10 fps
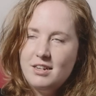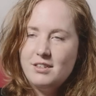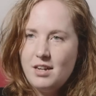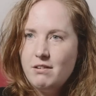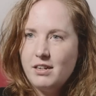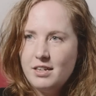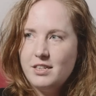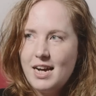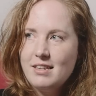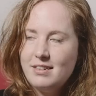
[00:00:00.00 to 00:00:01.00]
surrogate
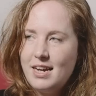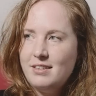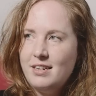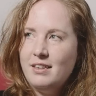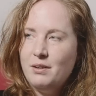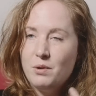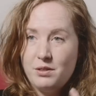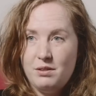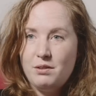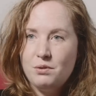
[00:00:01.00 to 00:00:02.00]
gestating that
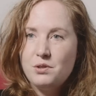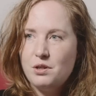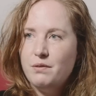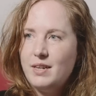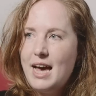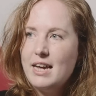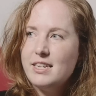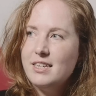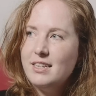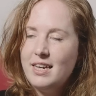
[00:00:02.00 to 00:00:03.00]
wasn't thought of
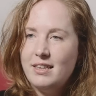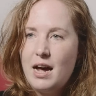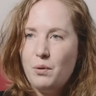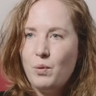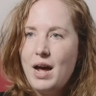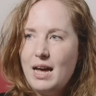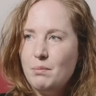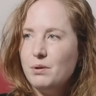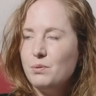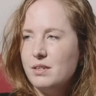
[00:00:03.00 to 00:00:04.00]
yet in that way,
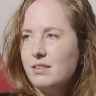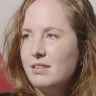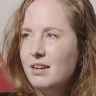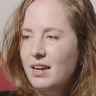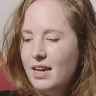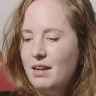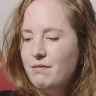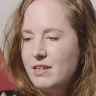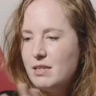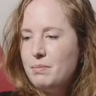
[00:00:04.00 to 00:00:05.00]
but was
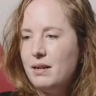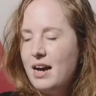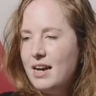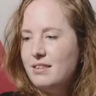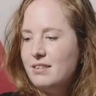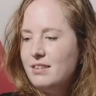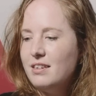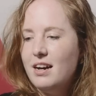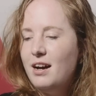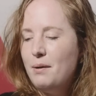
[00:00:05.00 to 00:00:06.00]
invisibilized
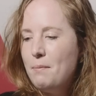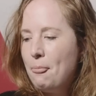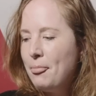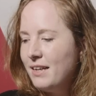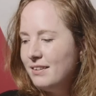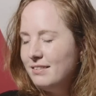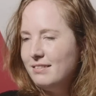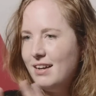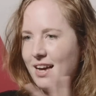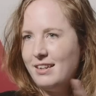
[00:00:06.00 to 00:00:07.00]
um,
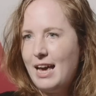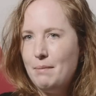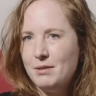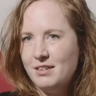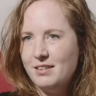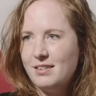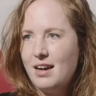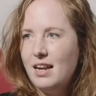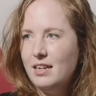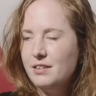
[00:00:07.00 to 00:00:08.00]
and kept under
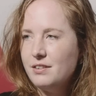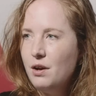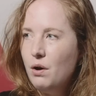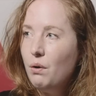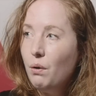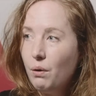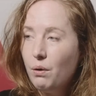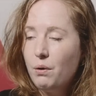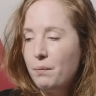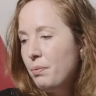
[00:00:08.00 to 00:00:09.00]
silence,
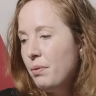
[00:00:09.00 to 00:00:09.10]
or,